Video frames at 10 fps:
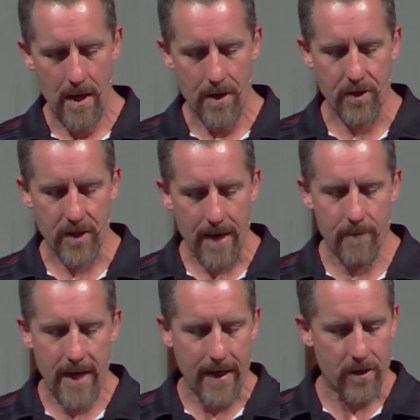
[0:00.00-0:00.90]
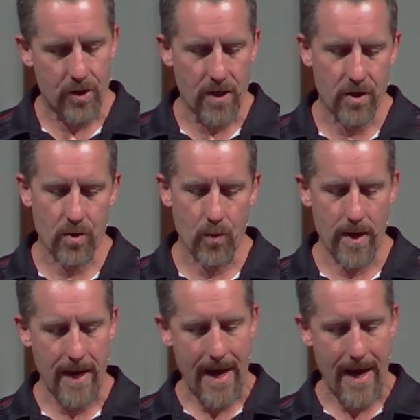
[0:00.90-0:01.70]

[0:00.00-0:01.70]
The same day, Jesus went